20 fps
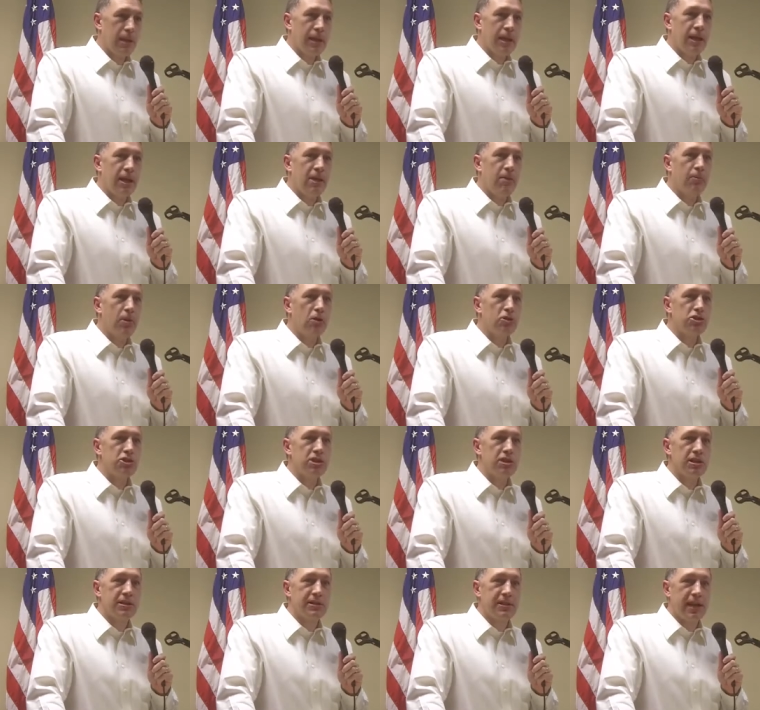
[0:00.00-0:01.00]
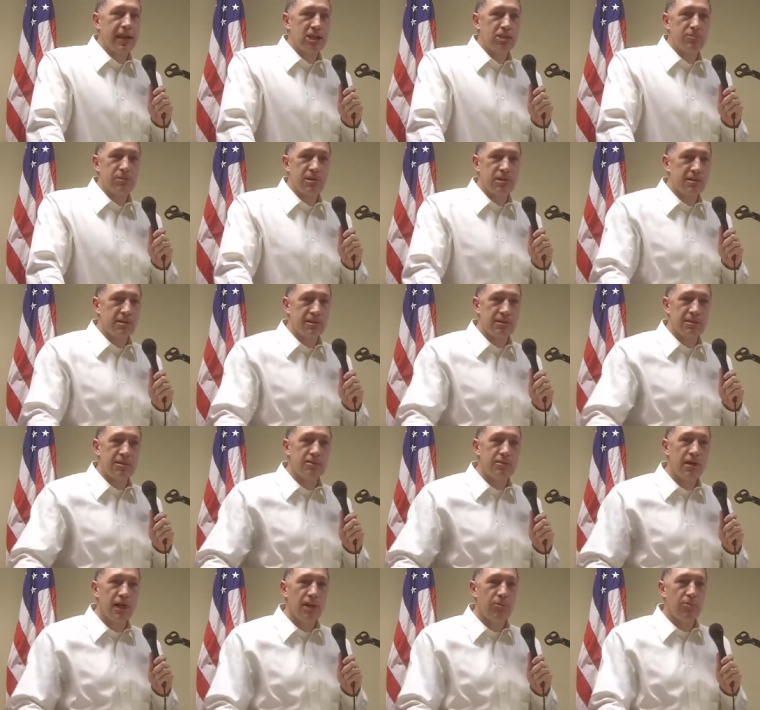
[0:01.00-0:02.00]
He had an emotional attachment to this
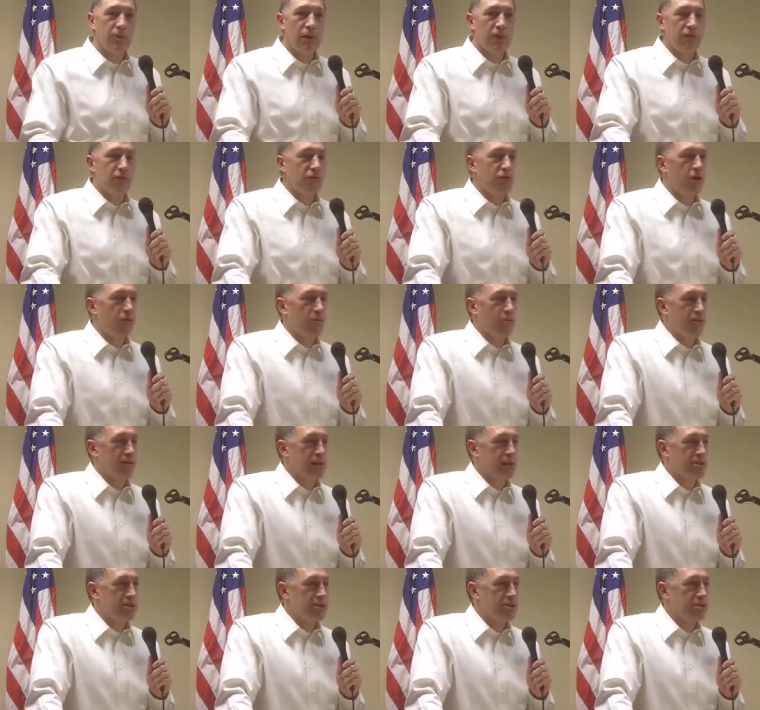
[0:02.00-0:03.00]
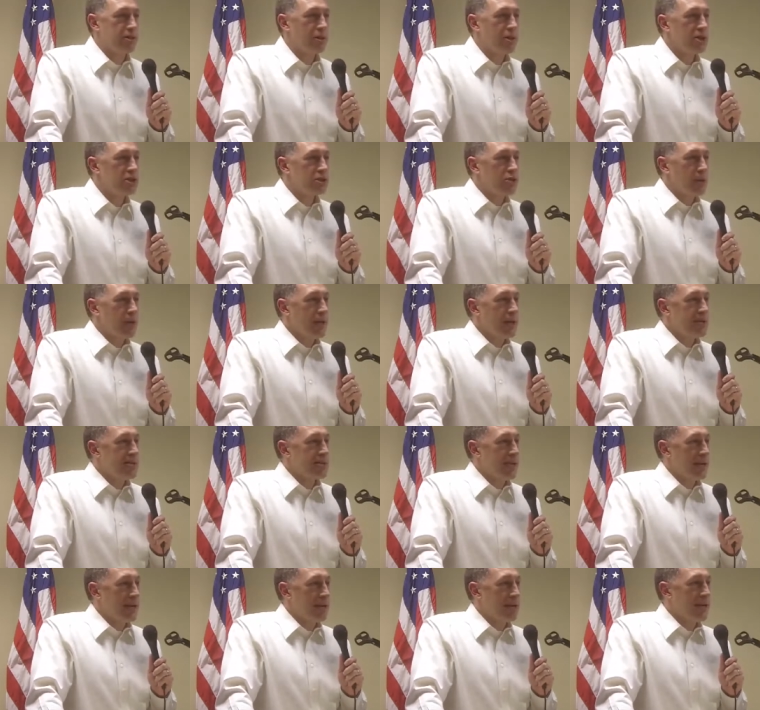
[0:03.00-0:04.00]
little nonprofit corporation, so he
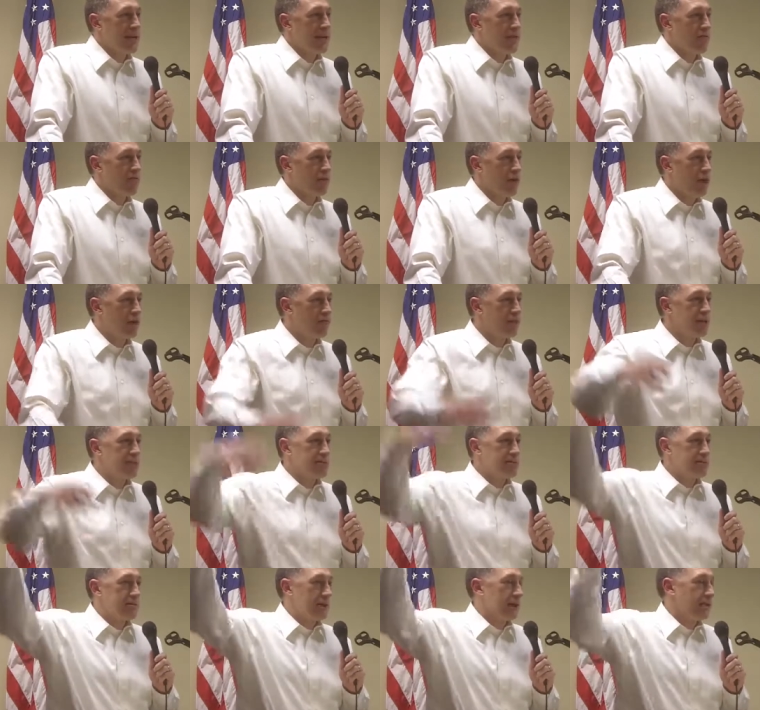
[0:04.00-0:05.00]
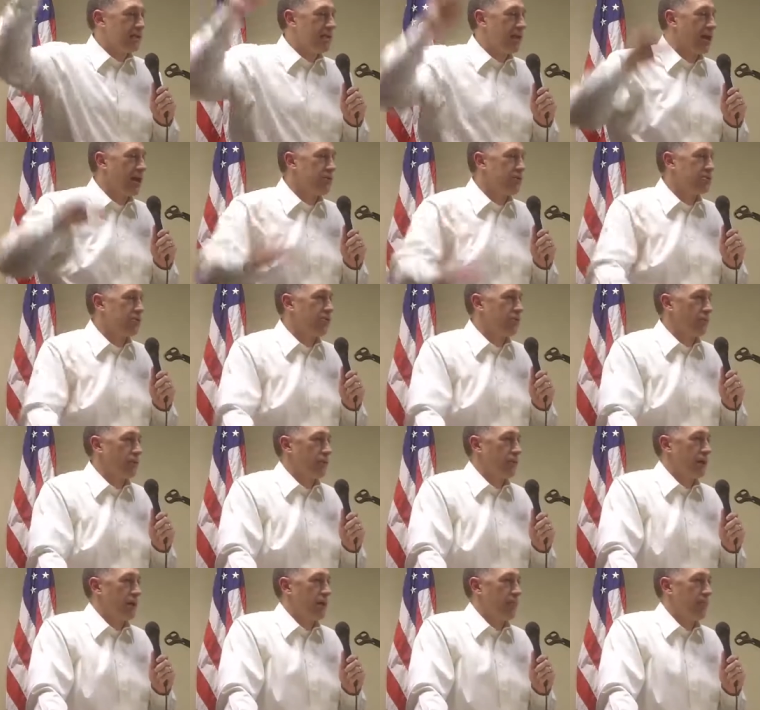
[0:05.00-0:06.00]
decided to get involved. His, his daughters had
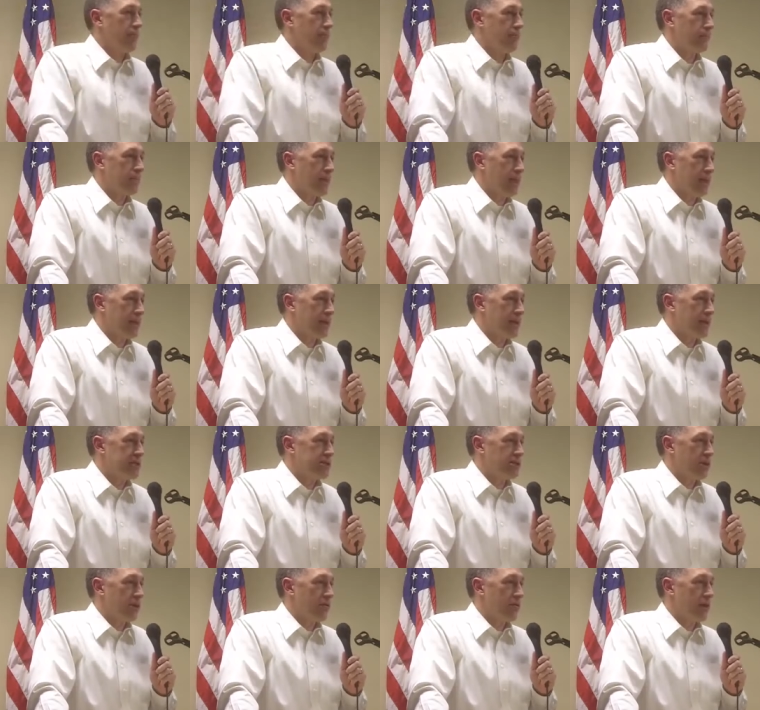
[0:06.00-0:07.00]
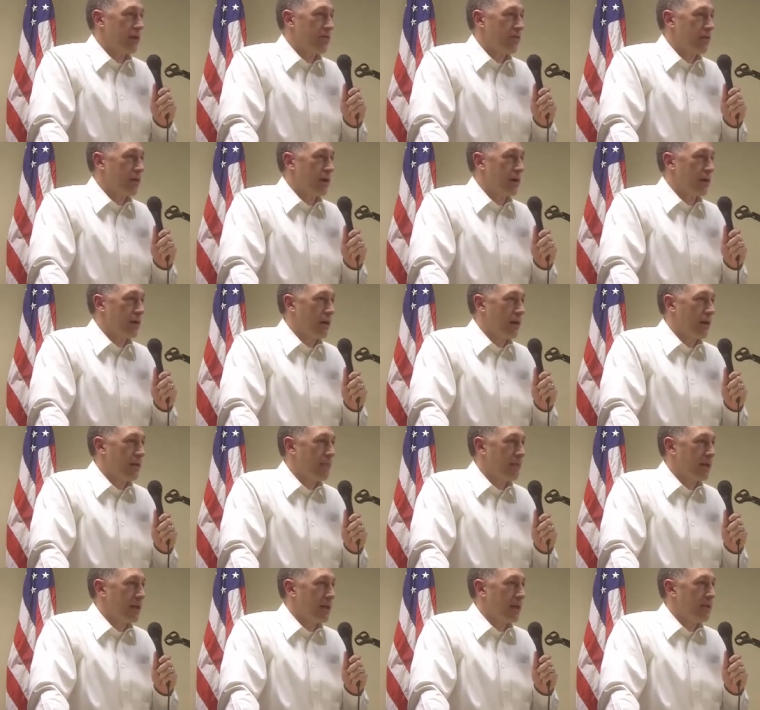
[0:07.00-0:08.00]
grown up, had kids of their own, gone
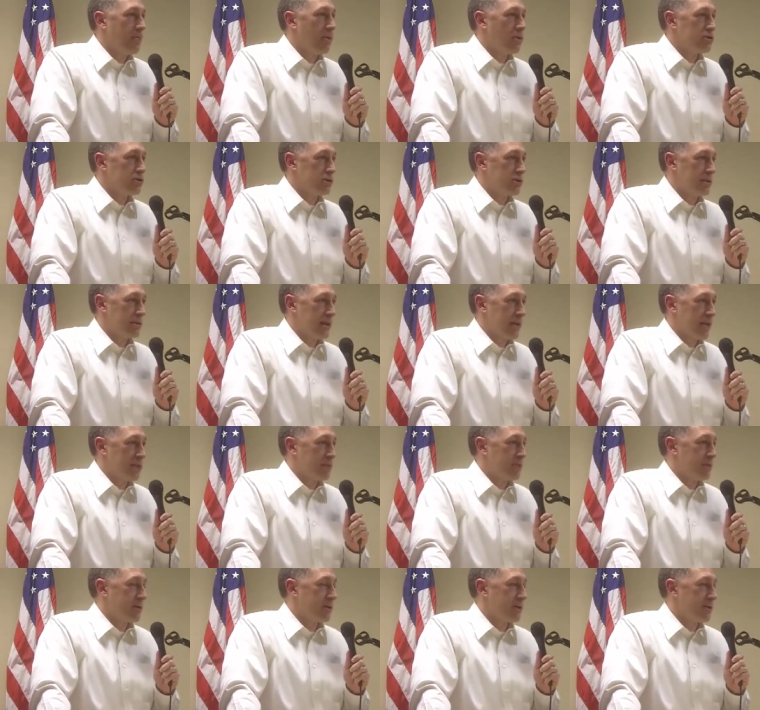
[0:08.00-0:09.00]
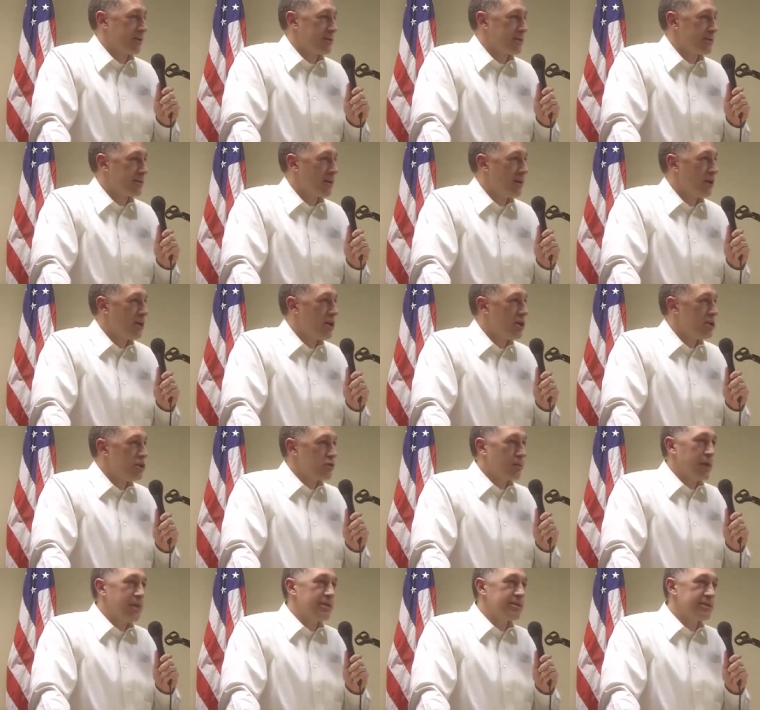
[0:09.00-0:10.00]
on, but he had an emotional attachment to this,
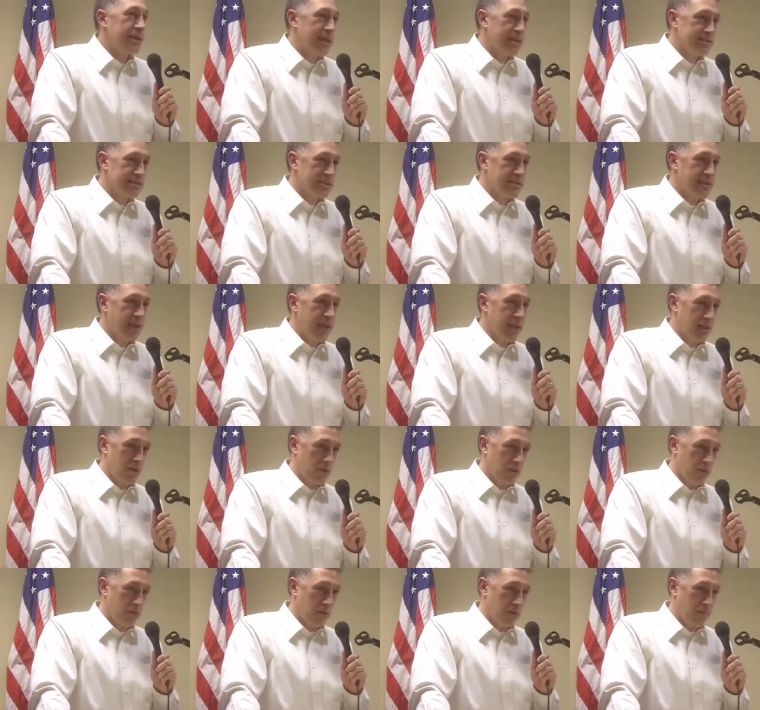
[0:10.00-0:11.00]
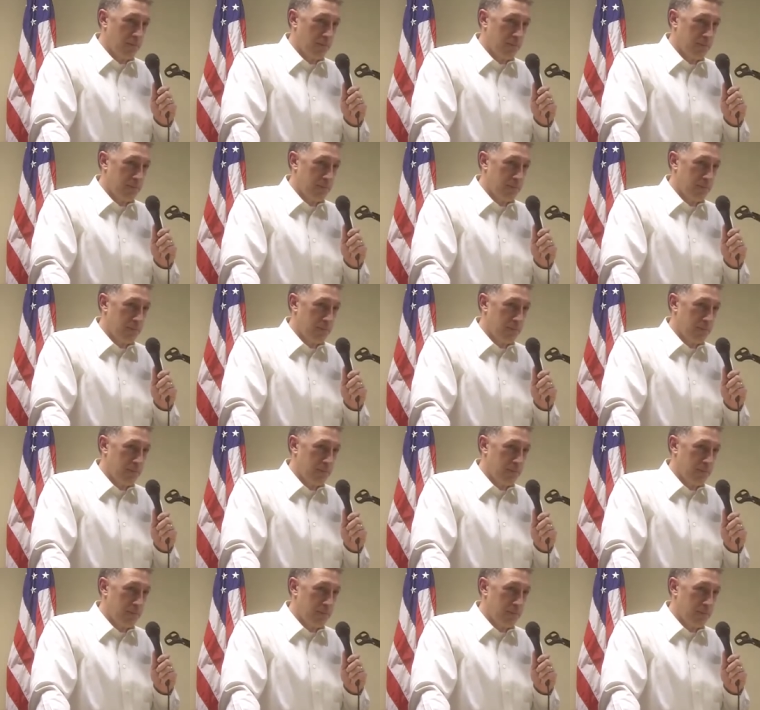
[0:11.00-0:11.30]
so he decides to take it over.